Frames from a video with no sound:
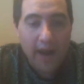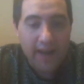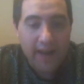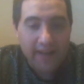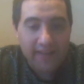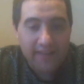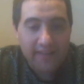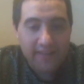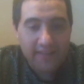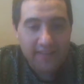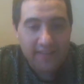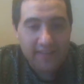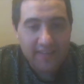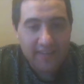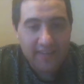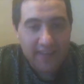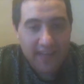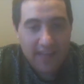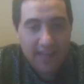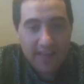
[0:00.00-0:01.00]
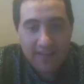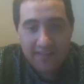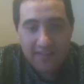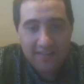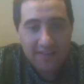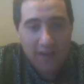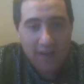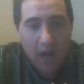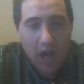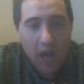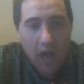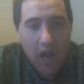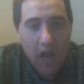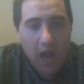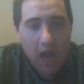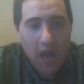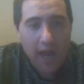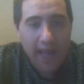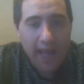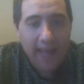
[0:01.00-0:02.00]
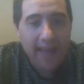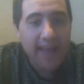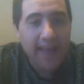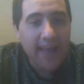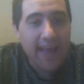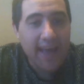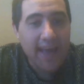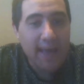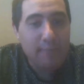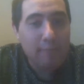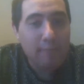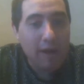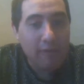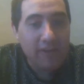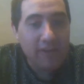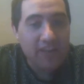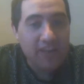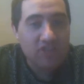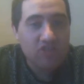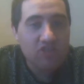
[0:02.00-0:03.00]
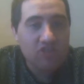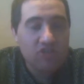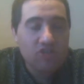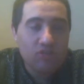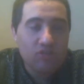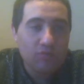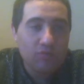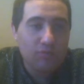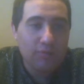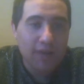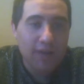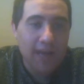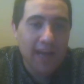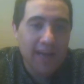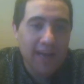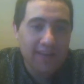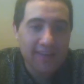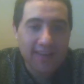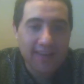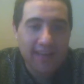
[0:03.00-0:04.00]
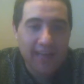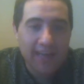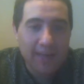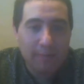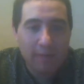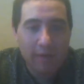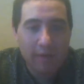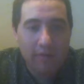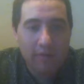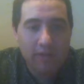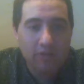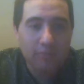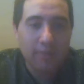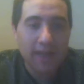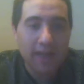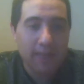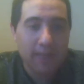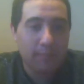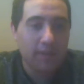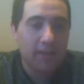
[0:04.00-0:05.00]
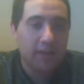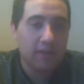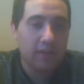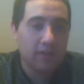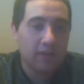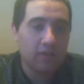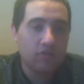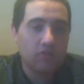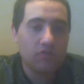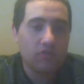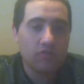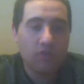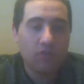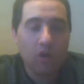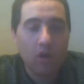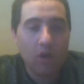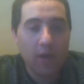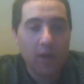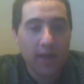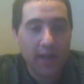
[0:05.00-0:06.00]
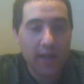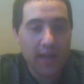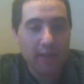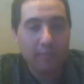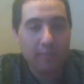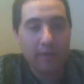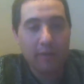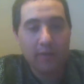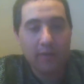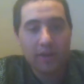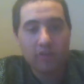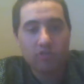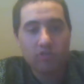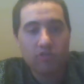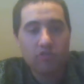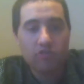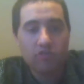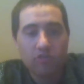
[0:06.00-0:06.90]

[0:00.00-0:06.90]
Right, this is gay marriage, regarding gay marriage, my opinions on gay marriage.